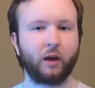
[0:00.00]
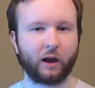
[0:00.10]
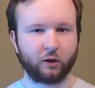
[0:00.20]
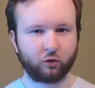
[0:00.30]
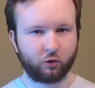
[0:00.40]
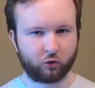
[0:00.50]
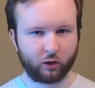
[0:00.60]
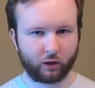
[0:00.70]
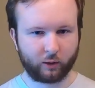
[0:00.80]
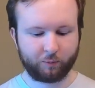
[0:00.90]
Asian
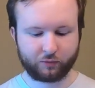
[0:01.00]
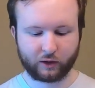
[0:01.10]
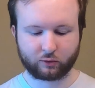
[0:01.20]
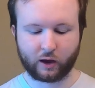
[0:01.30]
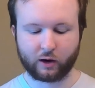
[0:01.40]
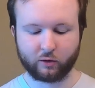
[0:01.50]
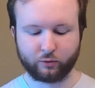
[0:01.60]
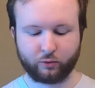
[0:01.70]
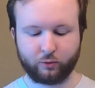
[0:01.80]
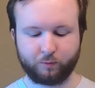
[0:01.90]
chili. That's kind
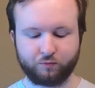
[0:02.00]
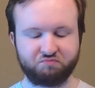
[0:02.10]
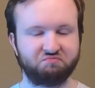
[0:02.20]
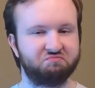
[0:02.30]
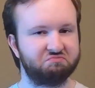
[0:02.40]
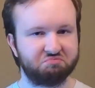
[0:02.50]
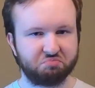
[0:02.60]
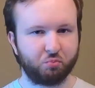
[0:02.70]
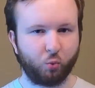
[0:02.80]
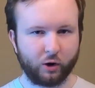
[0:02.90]
of
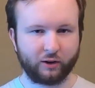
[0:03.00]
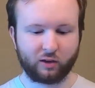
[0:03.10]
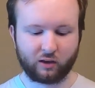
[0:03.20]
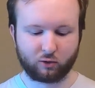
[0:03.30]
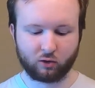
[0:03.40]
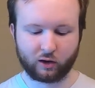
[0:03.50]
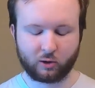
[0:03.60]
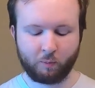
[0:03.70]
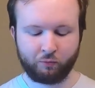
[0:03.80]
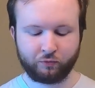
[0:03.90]
what it tastes
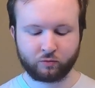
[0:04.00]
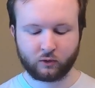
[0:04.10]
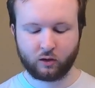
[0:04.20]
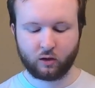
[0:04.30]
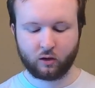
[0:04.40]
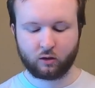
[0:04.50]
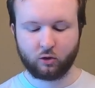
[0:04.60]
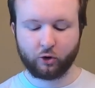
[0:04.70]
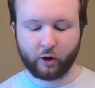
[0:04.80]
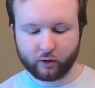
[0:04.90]
like.
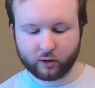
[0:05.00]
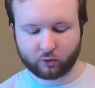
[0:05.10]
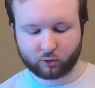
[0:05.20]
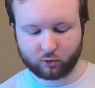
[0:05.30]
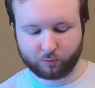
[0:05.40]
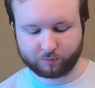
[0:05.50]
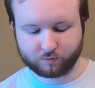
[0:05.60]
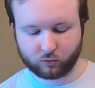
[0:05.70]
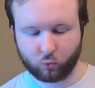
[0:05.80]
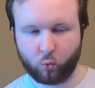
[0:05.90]
You'll notice
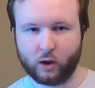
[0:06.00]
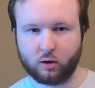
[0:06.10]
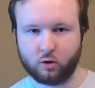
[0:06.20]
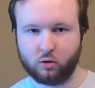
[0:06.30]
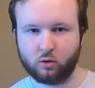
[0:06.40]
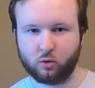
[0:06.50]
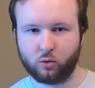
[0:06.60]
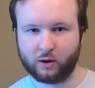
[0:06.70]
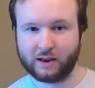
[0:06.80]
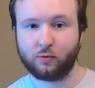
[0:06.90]
when
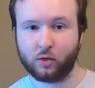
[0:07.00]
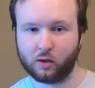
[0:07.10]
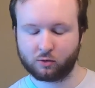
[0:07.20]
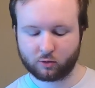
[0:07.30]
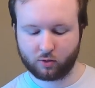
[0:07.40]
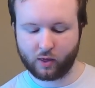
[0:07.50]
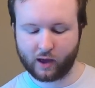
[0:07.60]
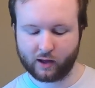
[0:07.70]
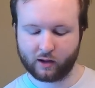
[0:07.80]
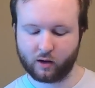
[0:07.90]
you eat this
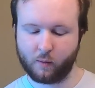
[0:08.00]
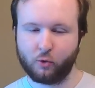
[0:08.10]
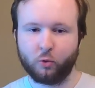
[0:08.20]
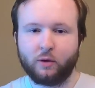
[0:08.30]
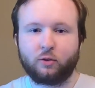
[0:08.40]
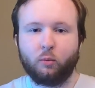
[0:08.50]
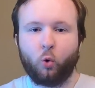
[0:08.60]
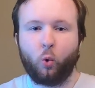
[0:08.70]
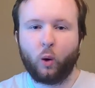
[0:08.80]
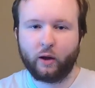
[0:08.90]
that there will be
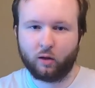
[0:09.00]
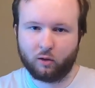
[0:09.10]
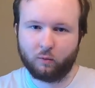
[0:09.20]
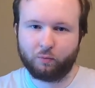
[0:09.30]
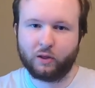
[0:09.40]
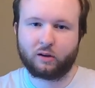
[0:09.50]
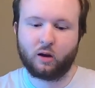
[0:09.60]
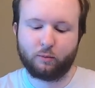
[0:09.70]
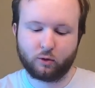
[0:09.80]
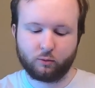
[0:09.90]
some oil that
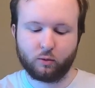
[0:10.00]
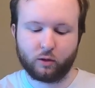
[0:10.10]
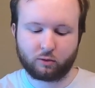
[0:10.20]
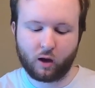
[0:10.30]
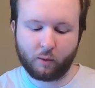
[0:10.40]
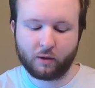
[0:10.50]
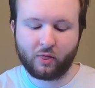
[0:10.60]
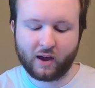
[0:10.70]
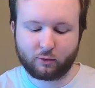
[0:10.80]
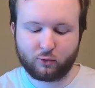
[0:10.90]
comes up from the top,
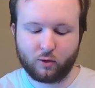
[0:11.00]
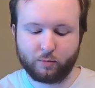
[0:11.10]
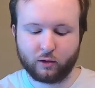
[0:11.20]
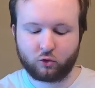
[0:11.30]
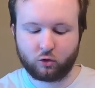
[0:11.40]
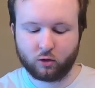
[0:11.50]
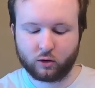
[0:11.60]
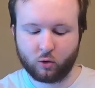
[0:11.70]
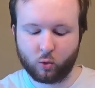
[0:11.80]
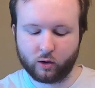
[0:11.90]
and that's from the
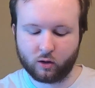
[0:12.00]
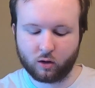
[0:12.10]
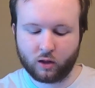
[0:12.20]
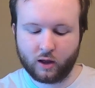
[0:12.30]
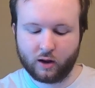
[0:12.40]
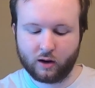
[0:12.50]
chili oil